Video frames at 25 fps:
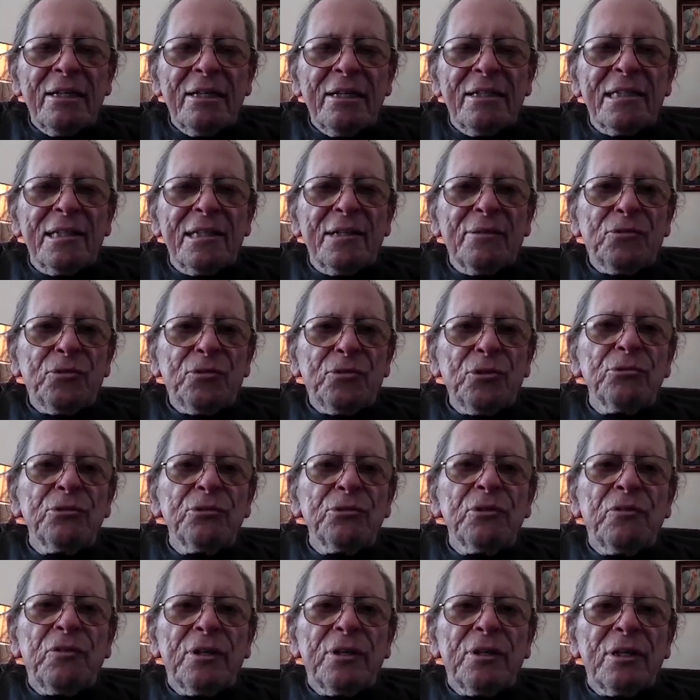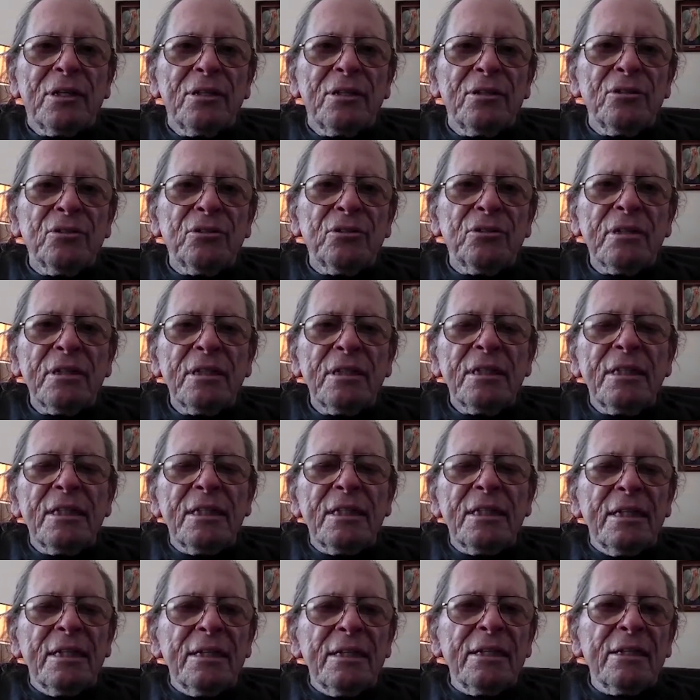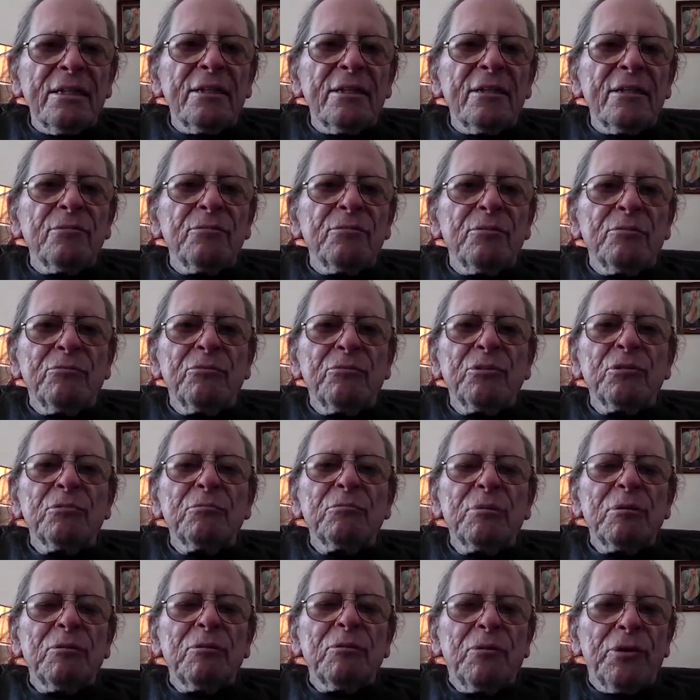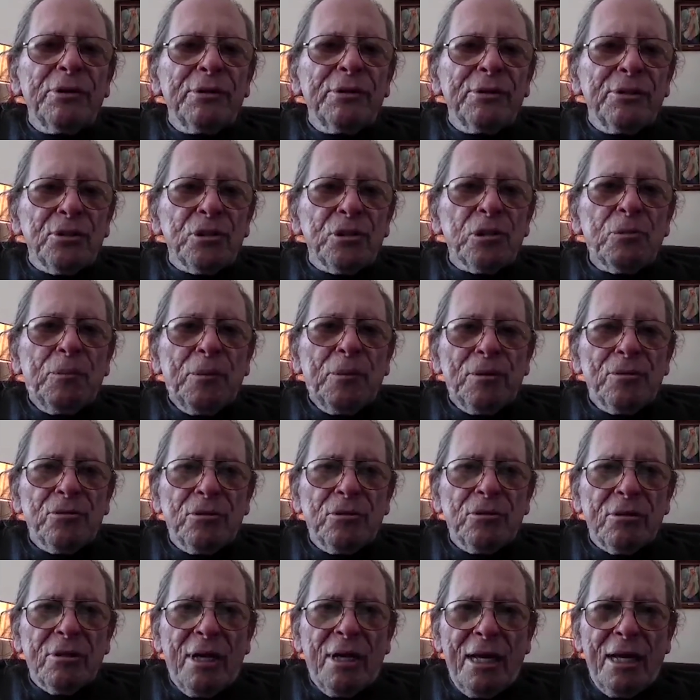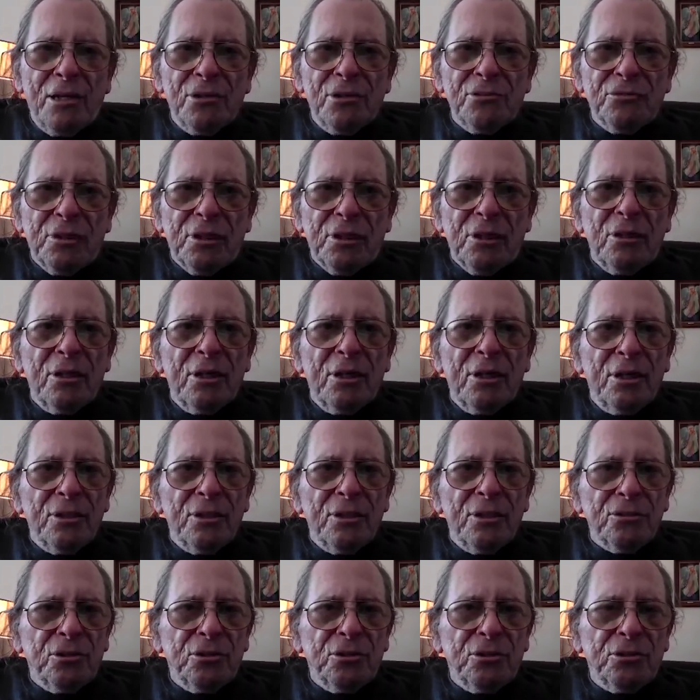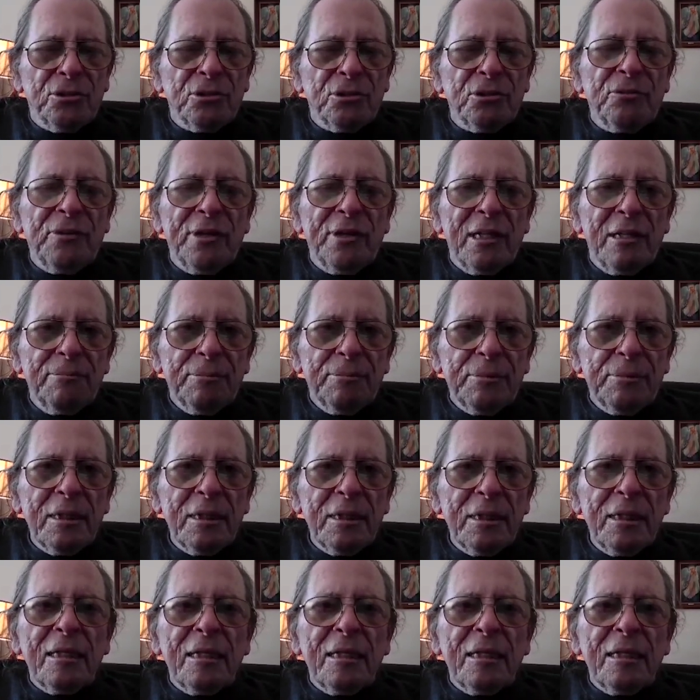I have 2 ravines that would be very expensive housing lots to develop,